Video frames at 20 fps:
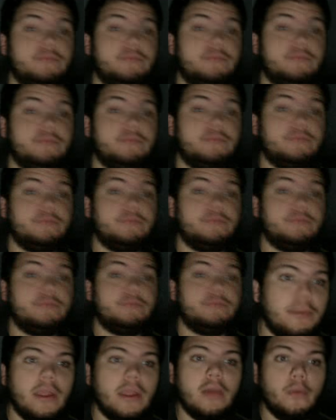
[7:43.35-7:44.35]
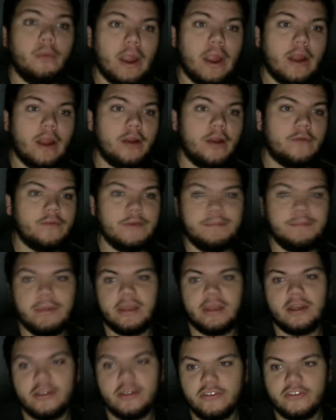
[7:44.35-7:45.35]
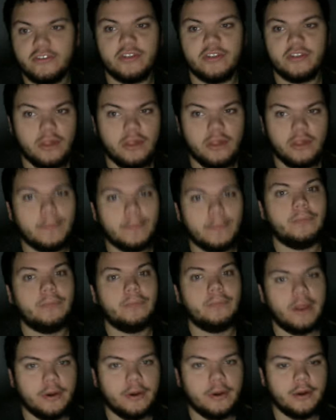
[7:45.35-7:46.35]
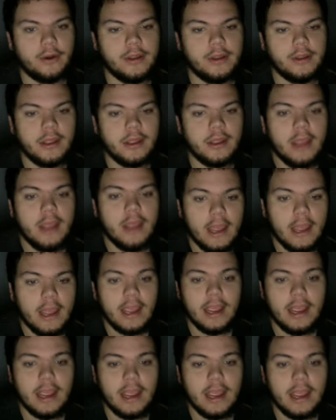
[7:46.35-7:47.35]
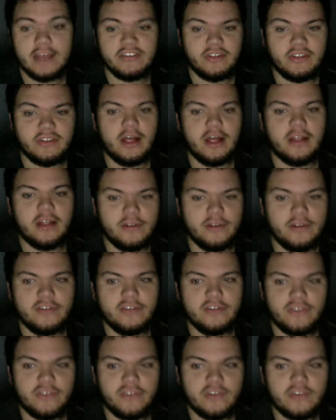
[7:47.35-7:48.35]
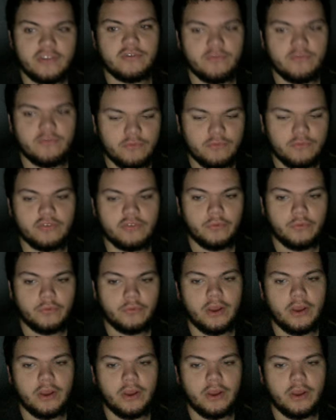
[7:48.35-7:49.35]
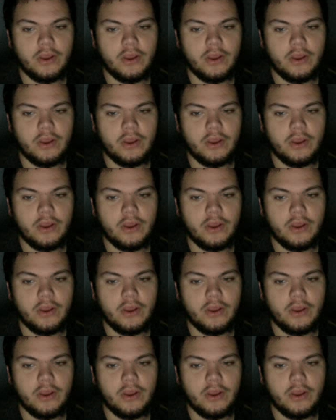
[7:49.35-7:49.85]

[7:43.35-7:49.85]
Be aware of it because it's a little bit weird, and has a lot. It's a weird movie.